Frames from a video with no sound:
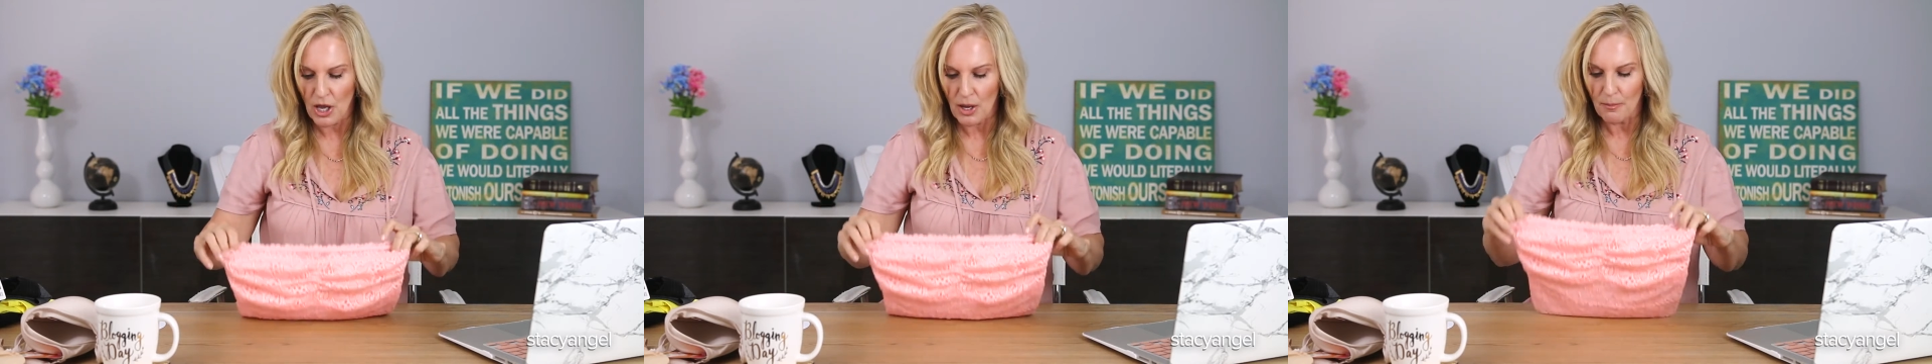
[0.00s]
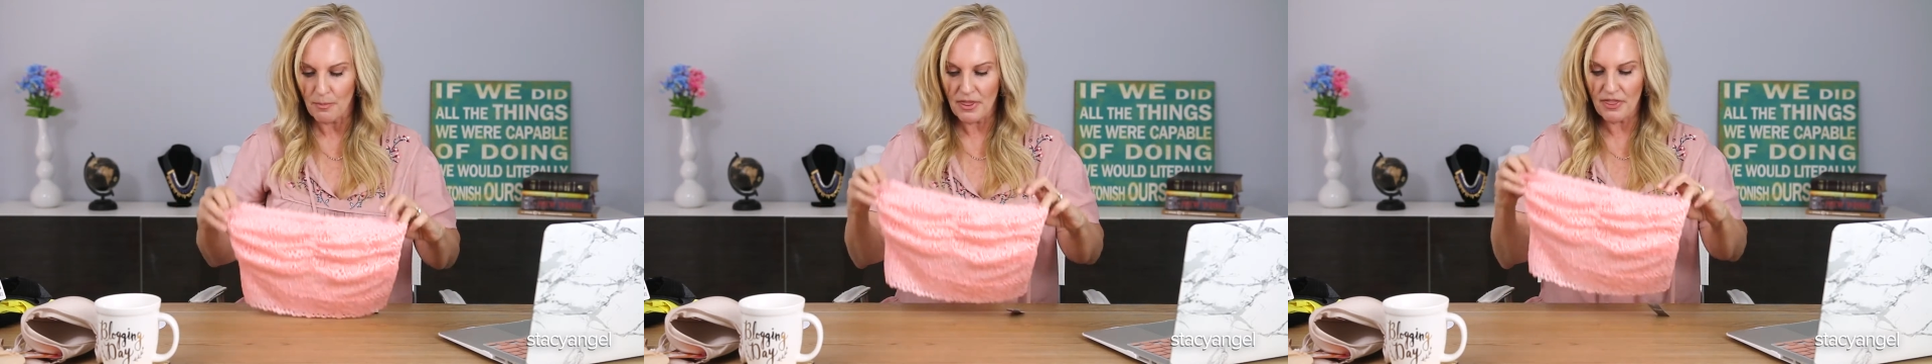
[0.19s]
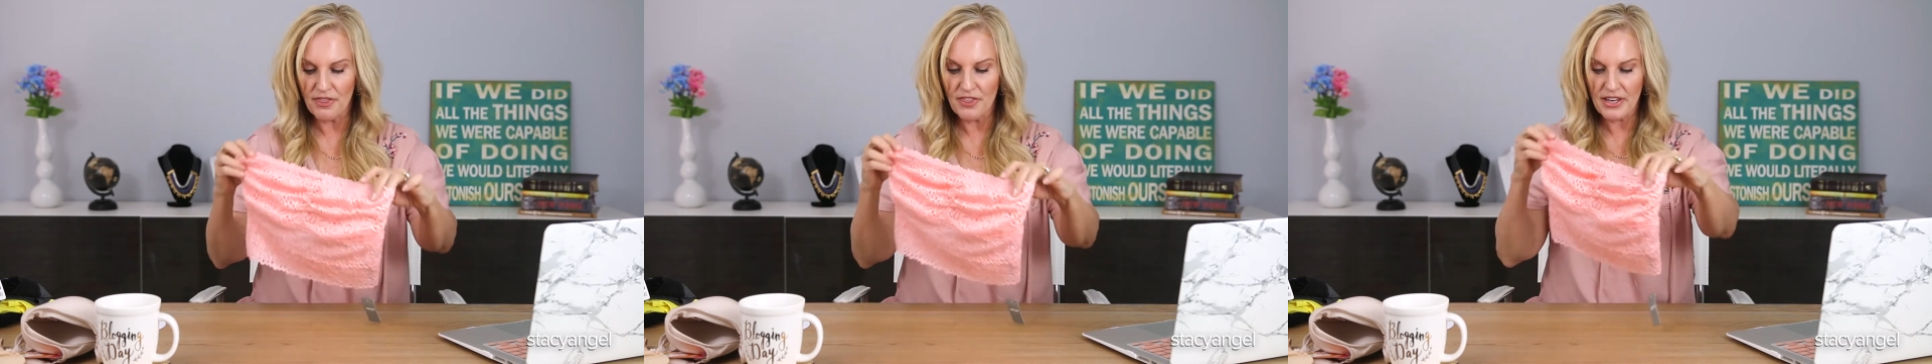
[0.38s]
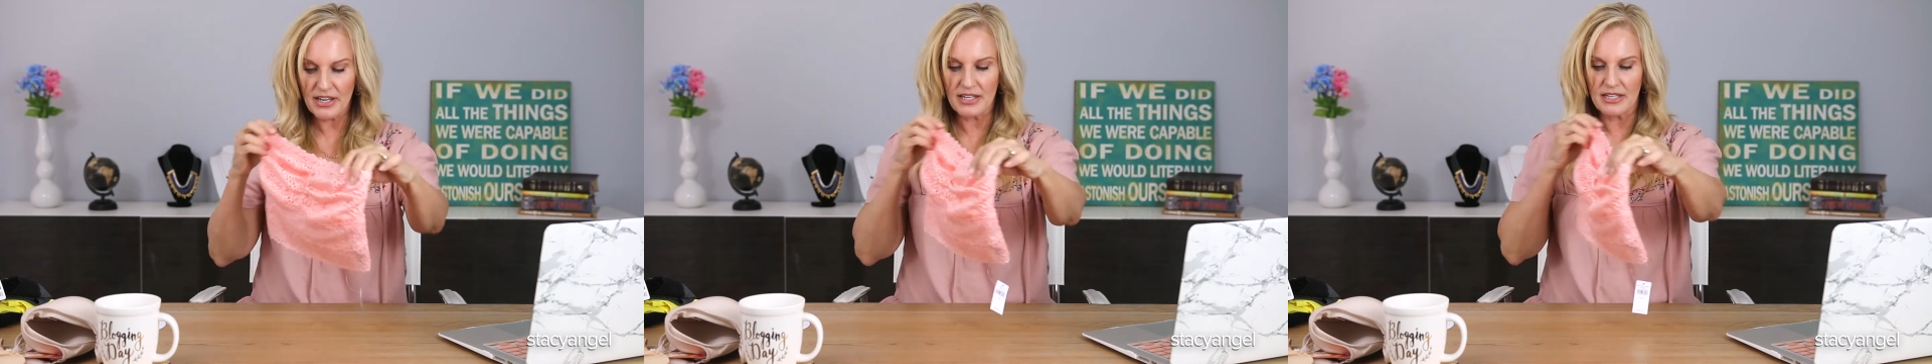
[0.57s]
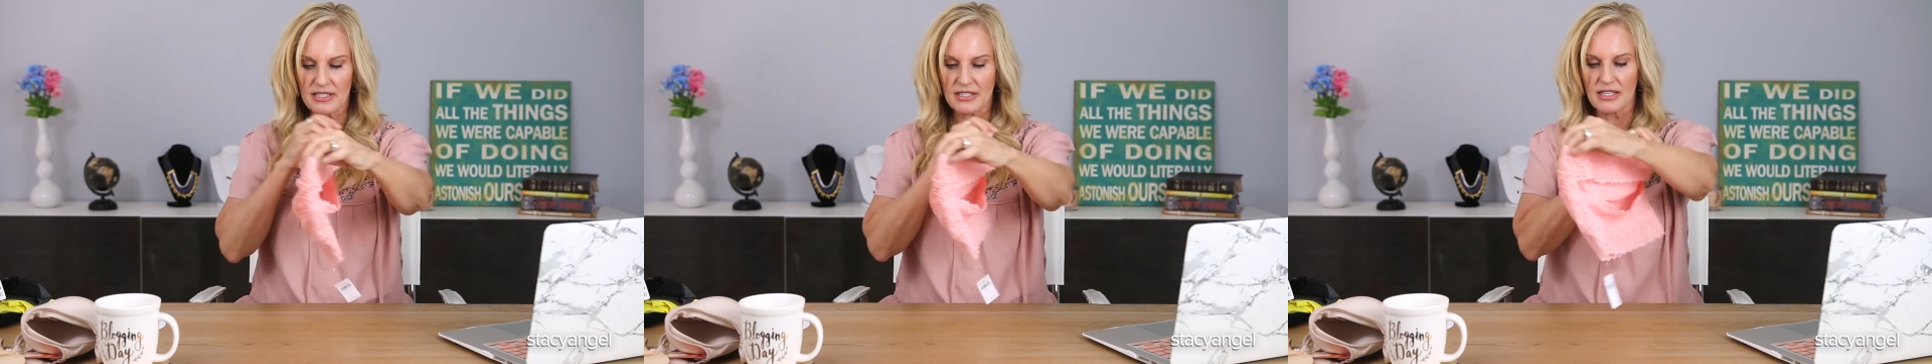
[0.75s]
but
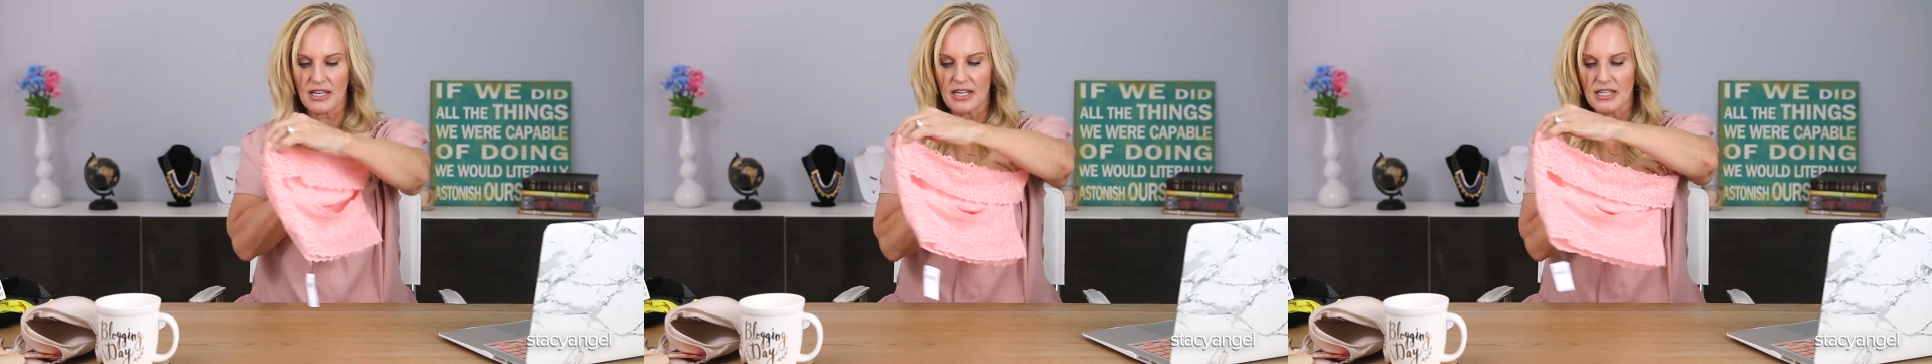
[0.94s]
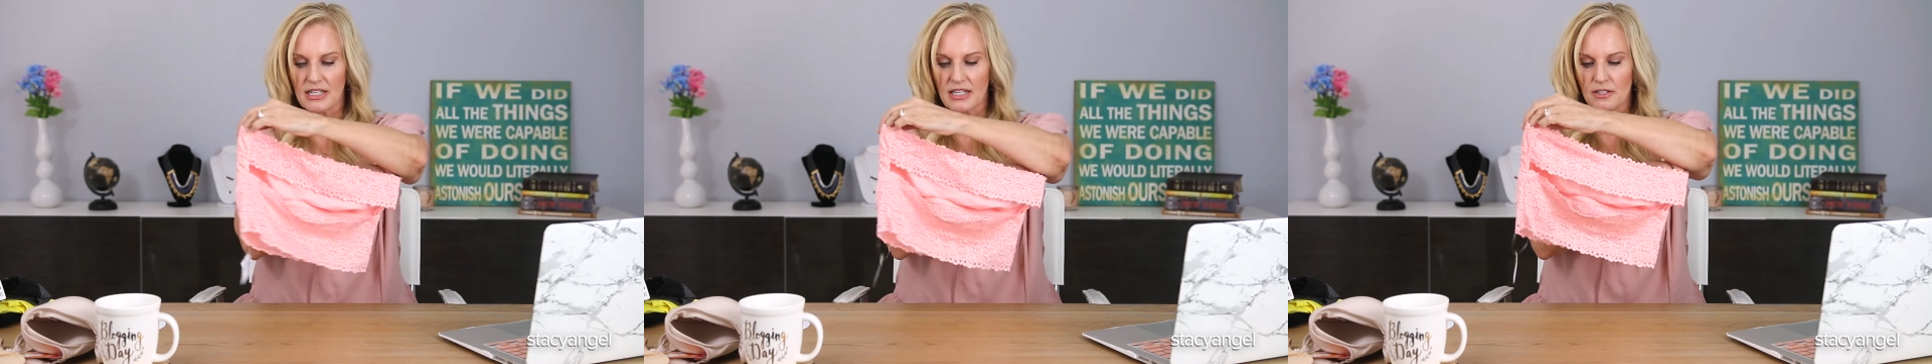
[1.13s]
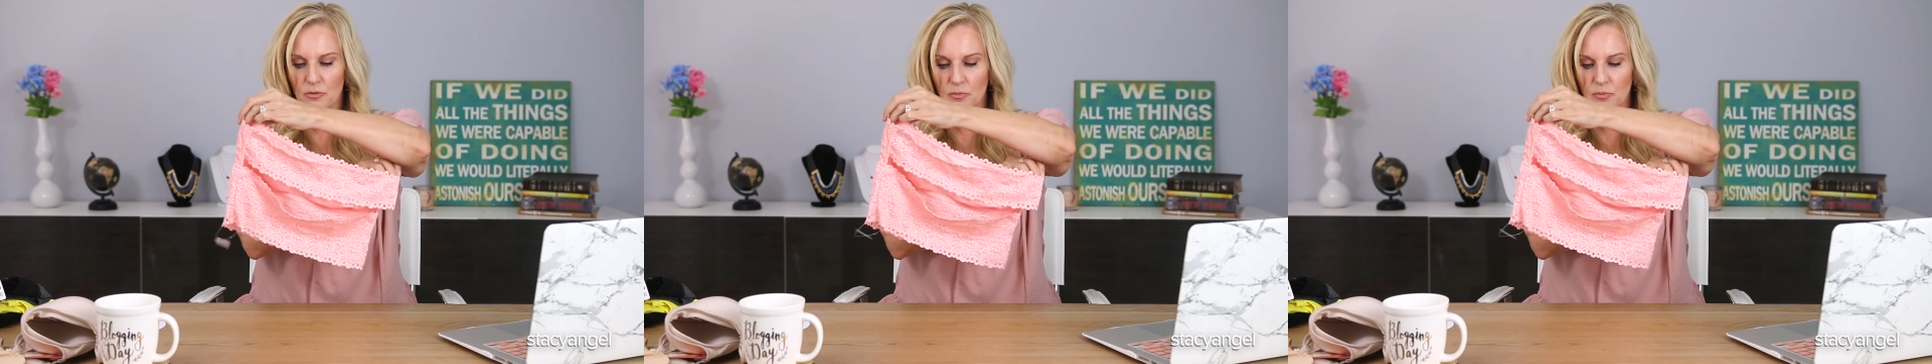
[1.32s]
this gives